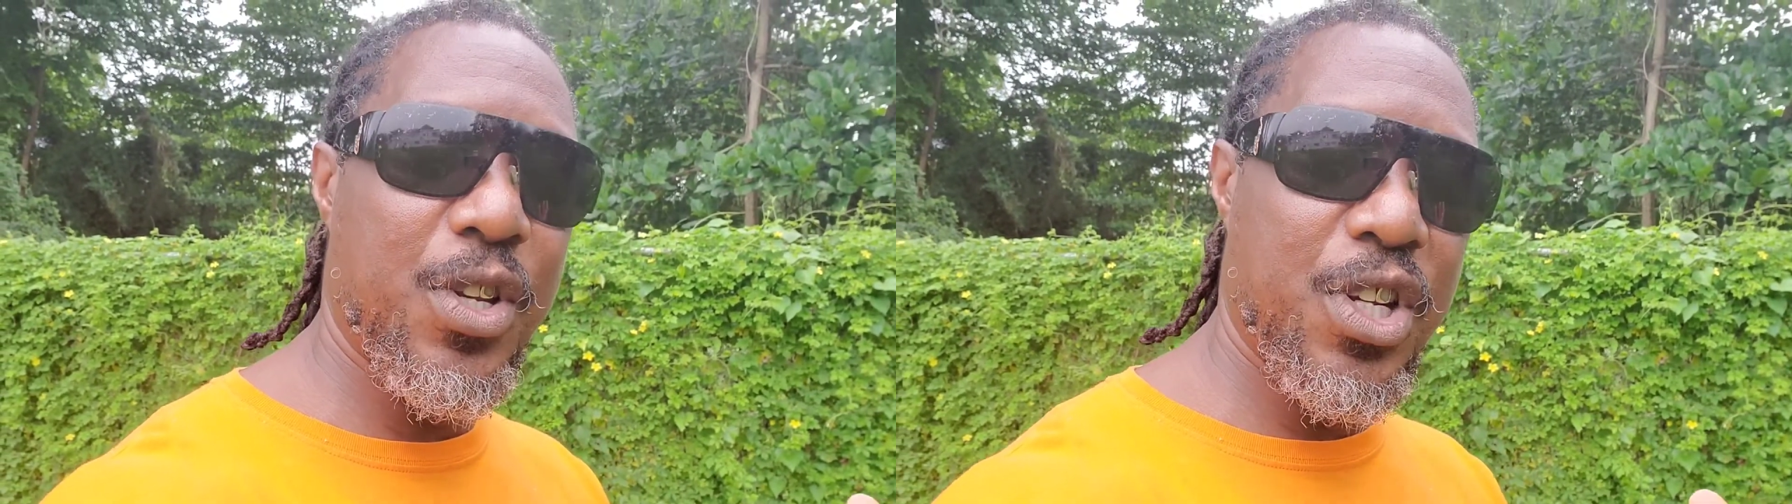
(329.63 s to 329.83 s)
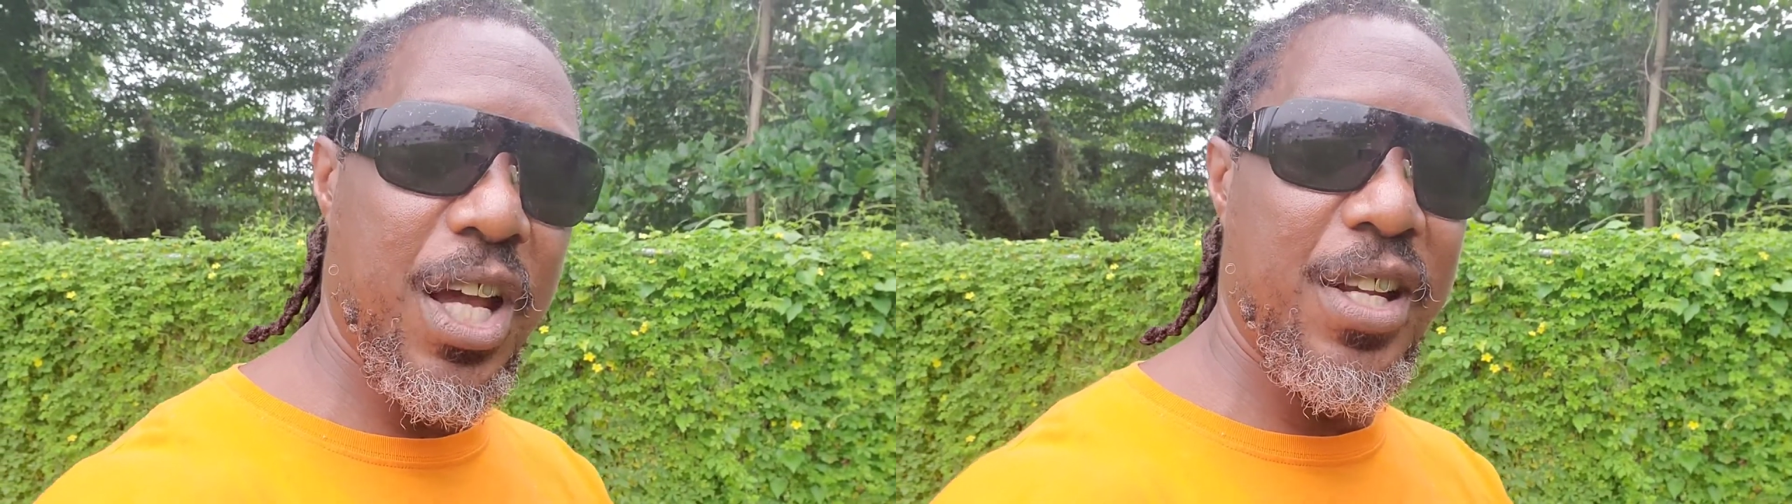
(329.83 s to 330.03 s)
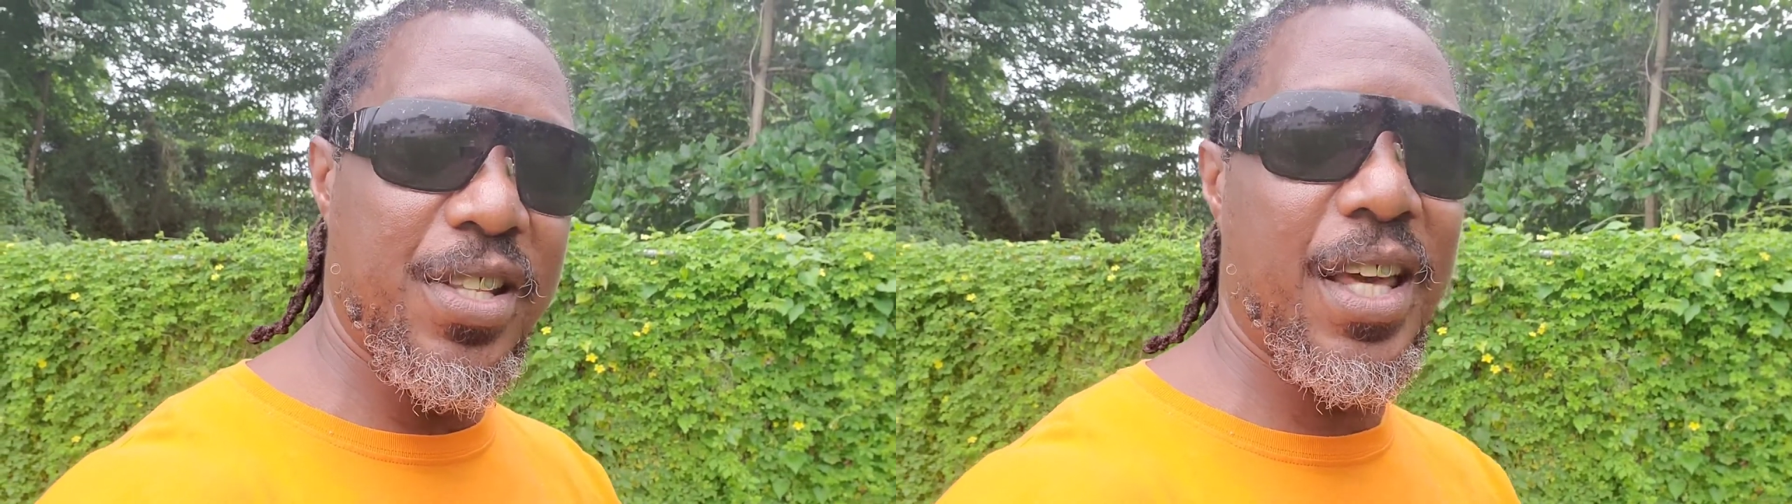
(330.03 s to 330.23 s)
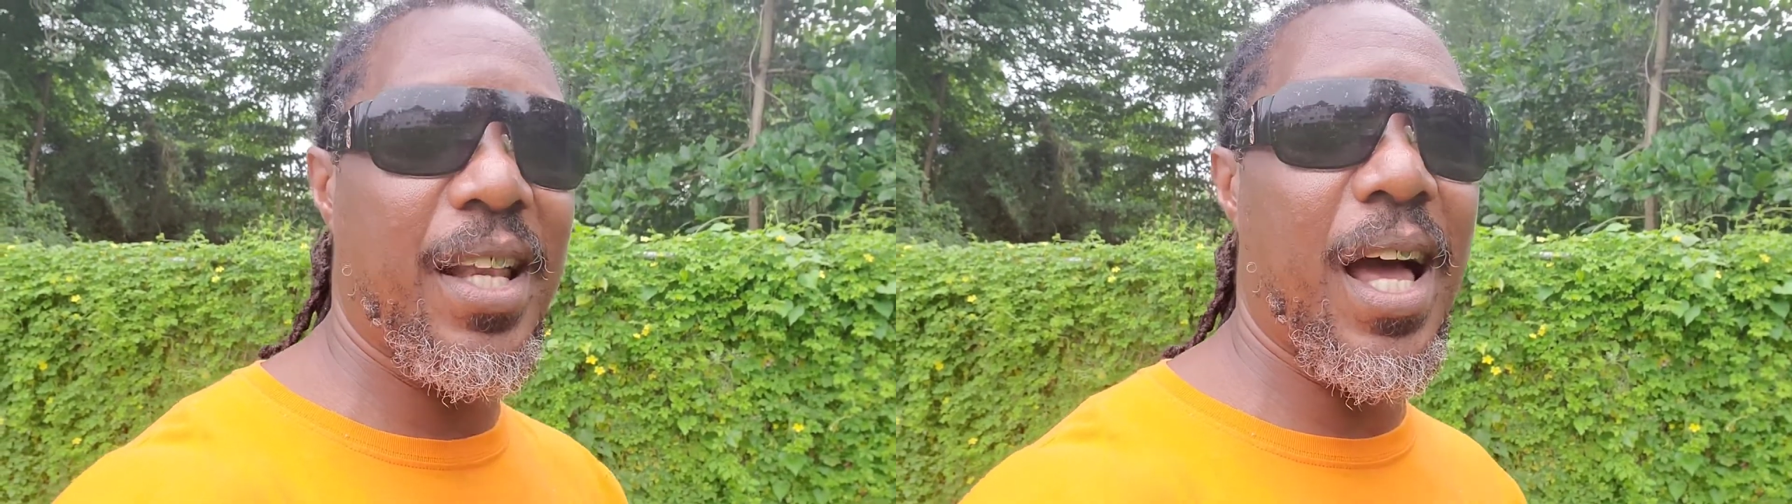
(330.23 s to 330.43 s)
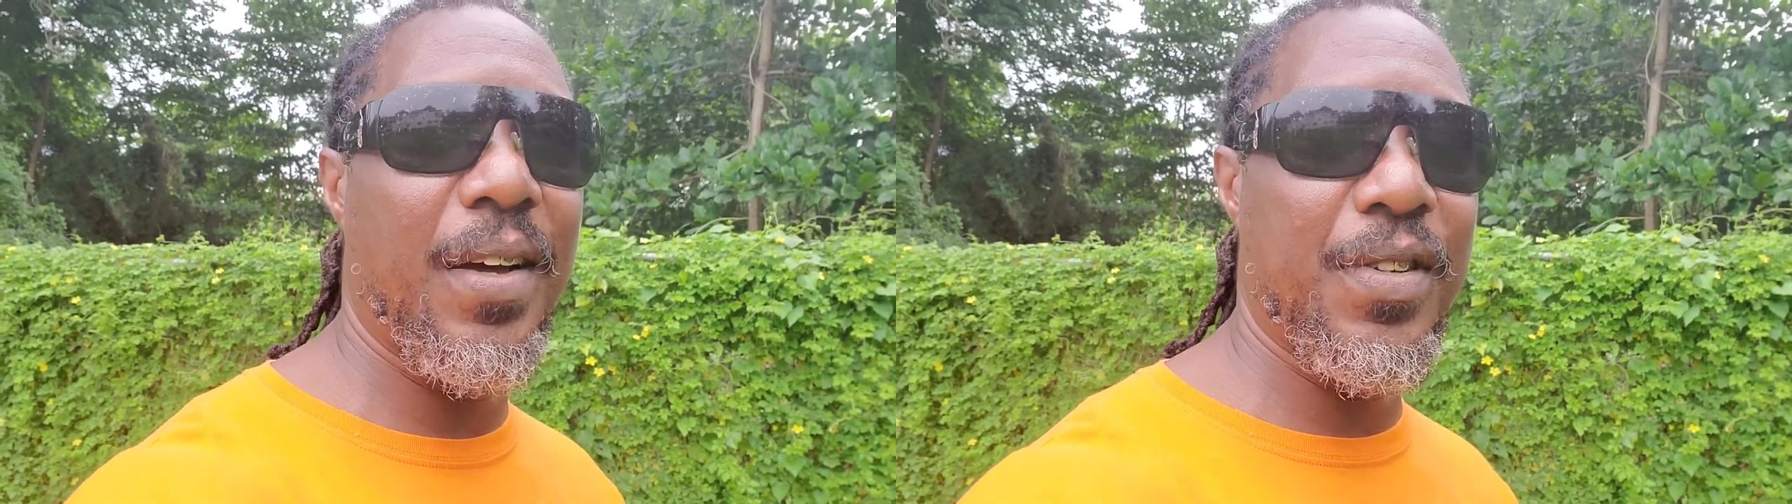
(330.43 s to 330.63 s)
to change
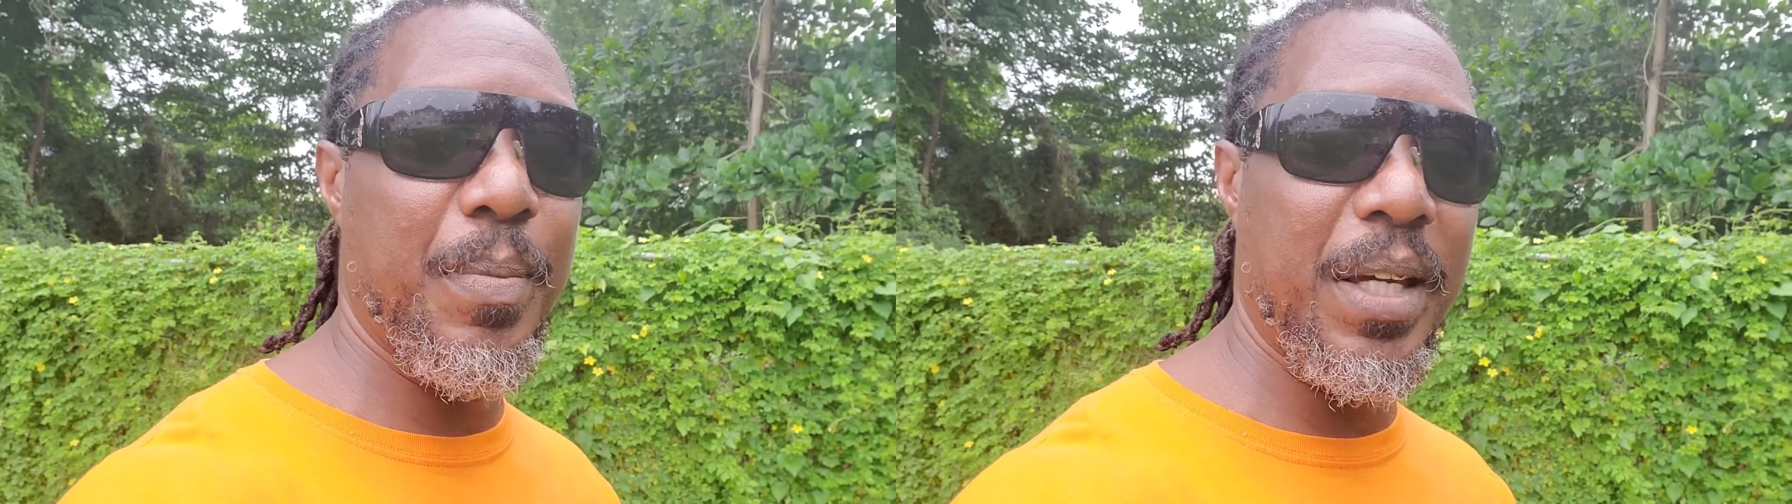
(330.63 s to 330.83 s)
their lives and